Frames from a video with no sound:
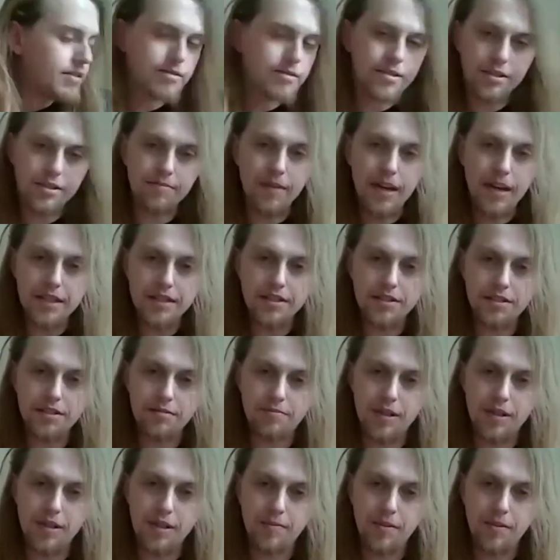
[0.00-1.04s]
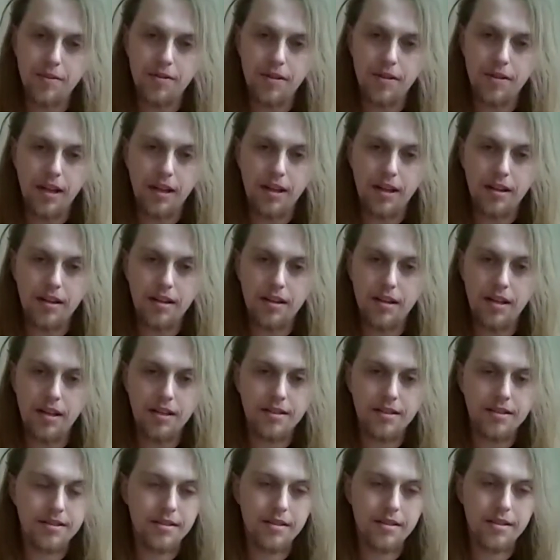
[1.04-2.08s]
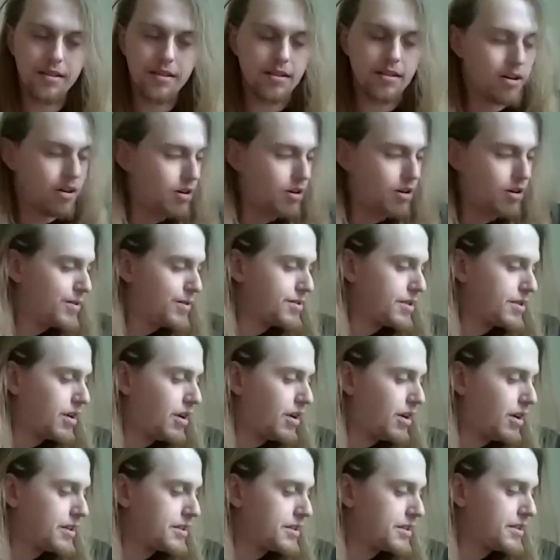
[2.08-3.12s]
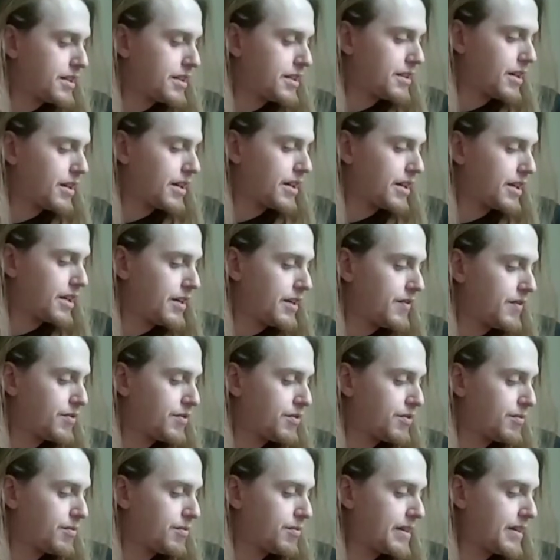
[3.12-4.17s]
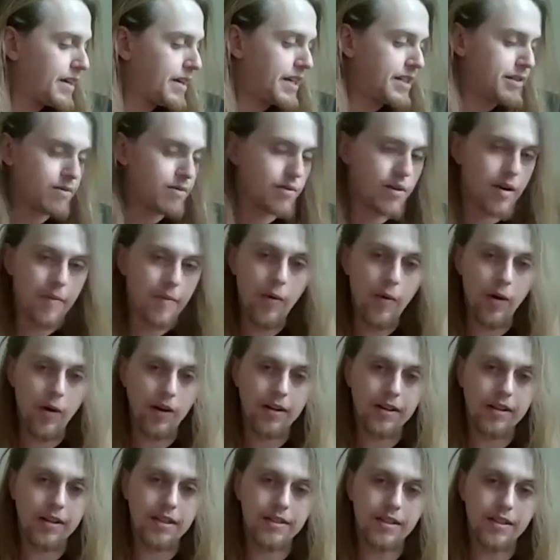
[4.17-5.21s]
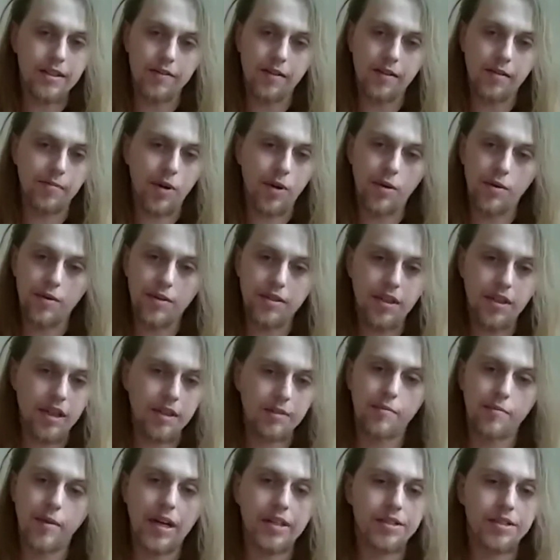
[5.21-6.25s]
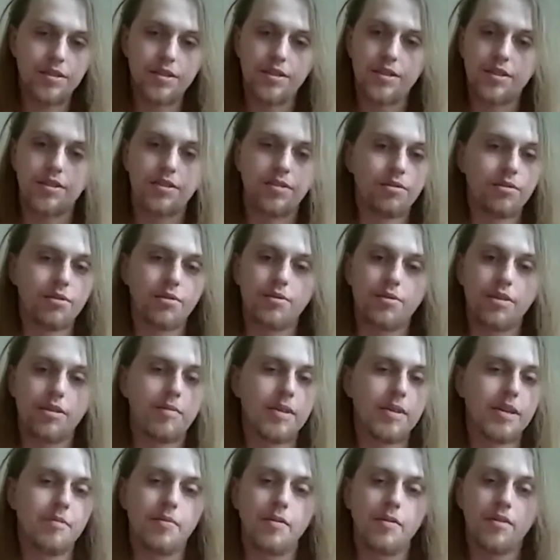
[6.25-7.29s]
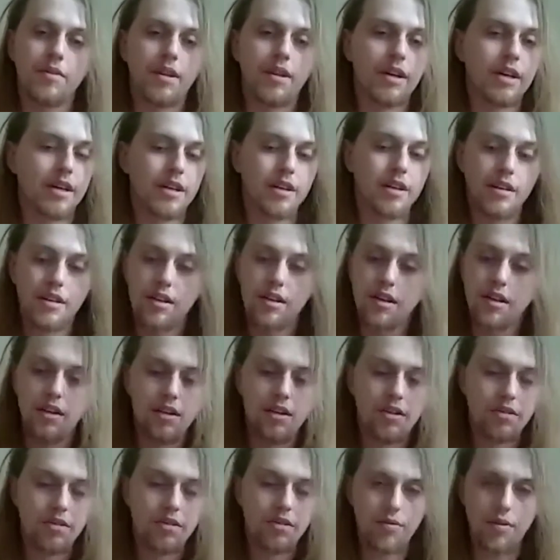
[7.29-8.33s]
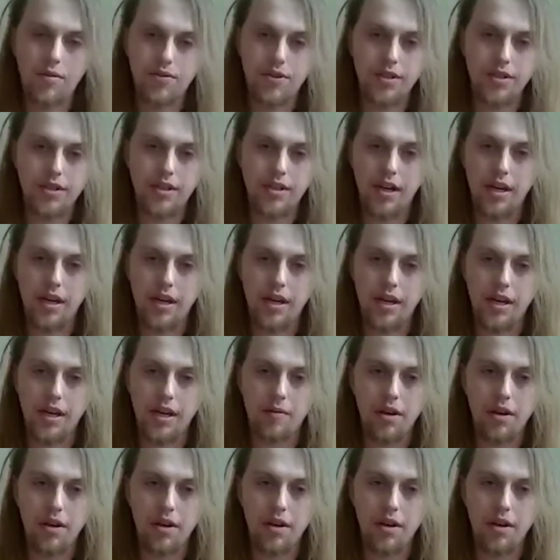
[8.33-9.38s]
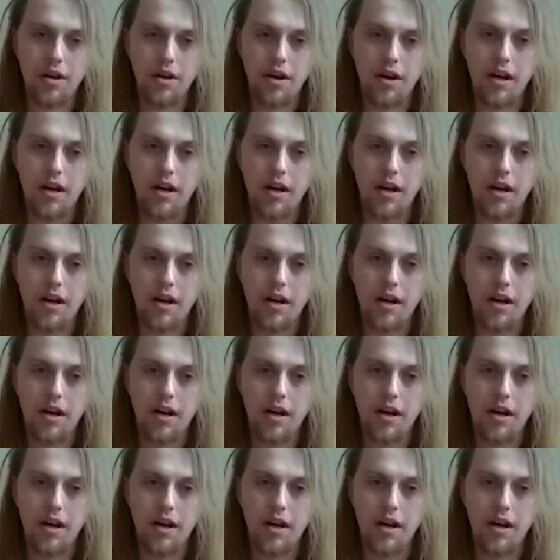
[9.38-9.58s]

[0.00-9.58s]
messaging people. Like it's almost a constant. Like even through my days where I'm working and stuff, I'm always like messaging 2 or 3 people like throughout the day and whatnot.